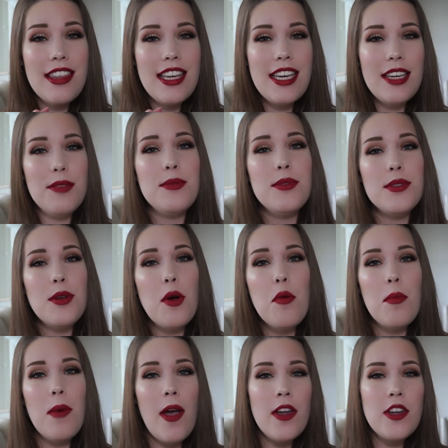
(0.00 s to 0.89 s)
Thank you
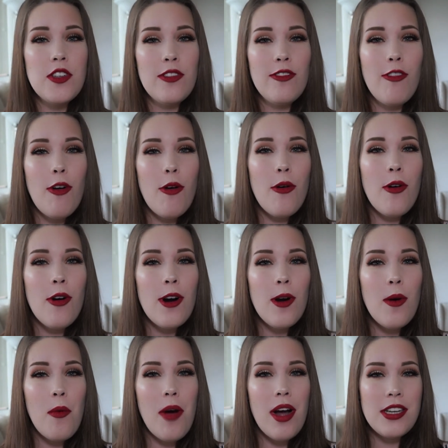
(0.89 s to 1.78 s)
so much
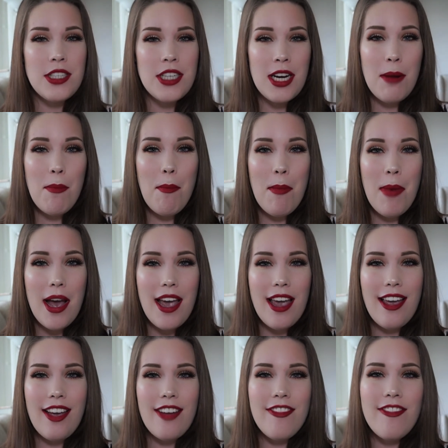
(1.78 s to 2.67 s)
for watching
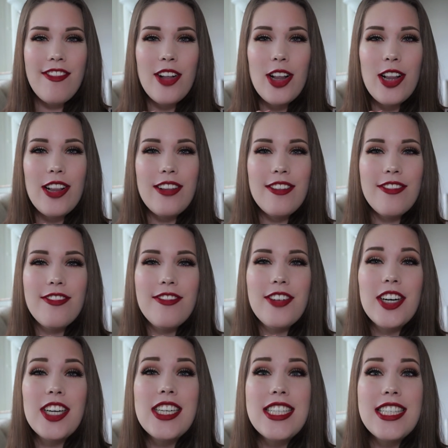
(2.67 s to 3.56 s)
my full
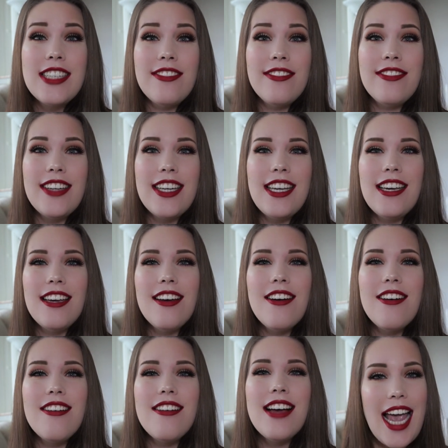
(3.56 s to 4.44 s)
first
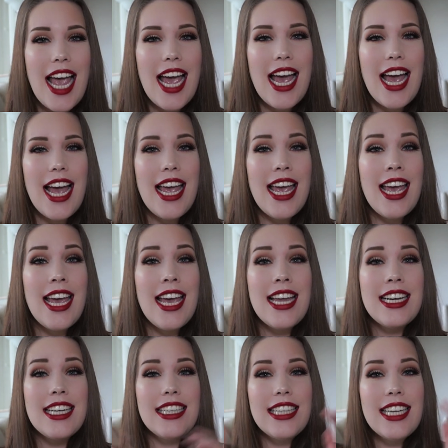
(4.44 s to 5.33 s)
video.
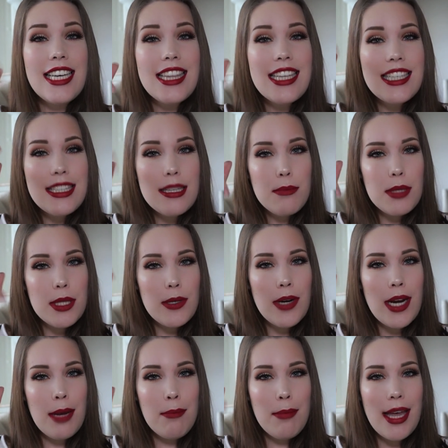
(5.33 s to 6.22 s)
And click the
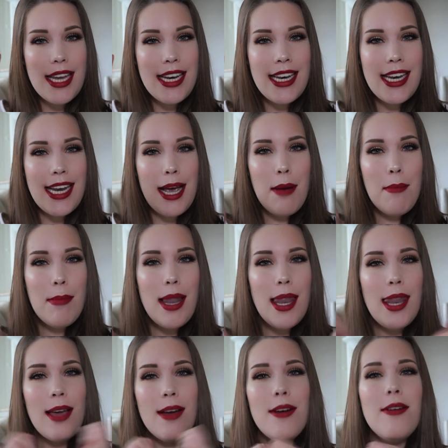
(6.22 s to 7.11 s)
subscribe button down
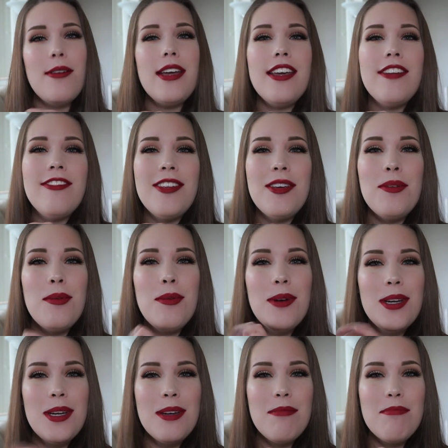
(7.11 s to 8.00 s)
below if you
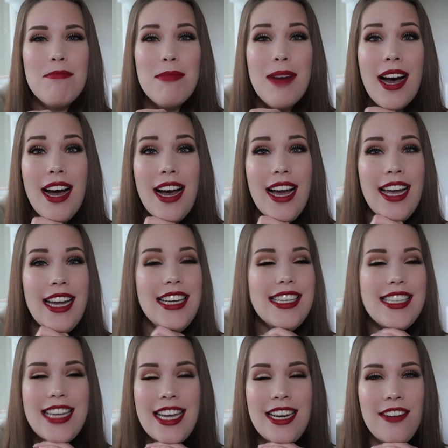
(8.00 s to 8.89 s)
wouldn't
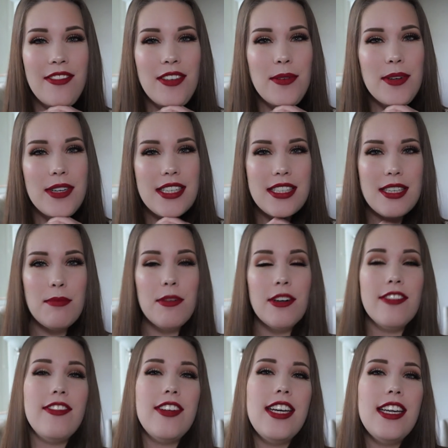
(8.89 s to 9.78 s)
mind, and if you want to see
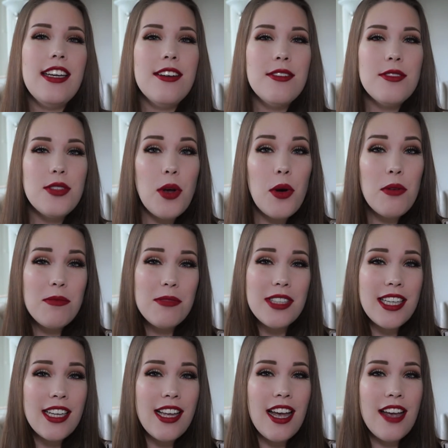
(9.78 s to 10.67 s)
more videos.
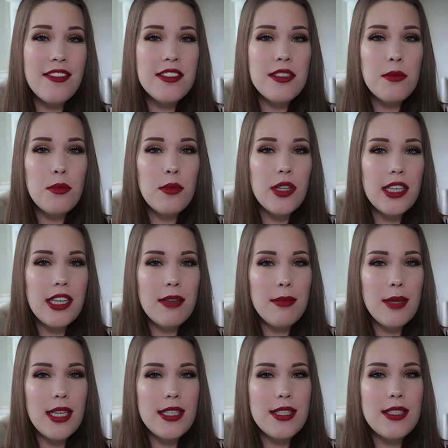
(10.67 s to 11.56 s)
Hopefully I'll have some more
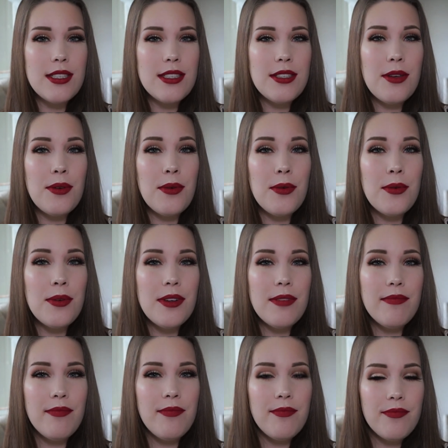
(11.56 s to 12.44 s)
coming
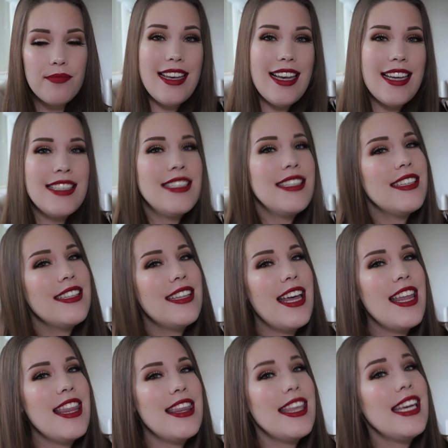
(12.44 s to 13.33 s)
soon. Until
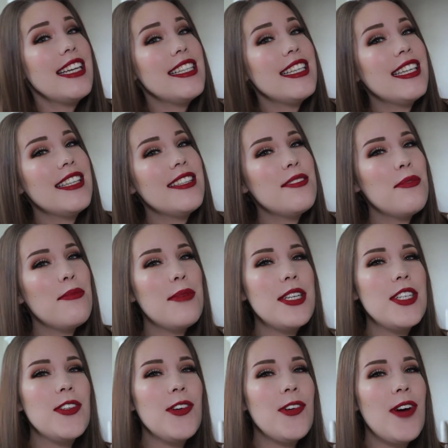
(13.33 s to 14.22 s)
then, thanks again so
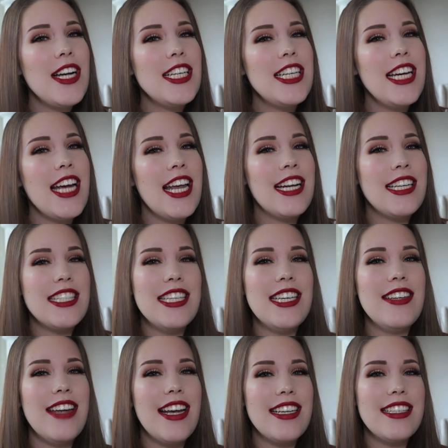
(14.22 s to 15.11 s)
much for watching, and I'll
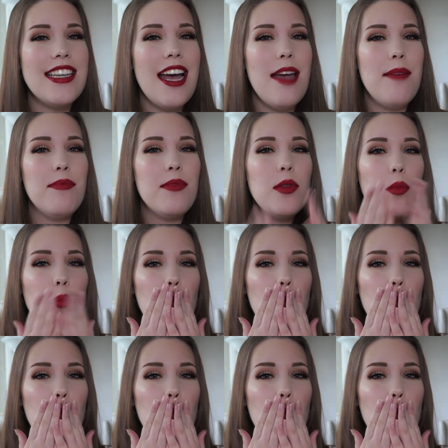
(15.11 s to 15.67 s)
see you next time.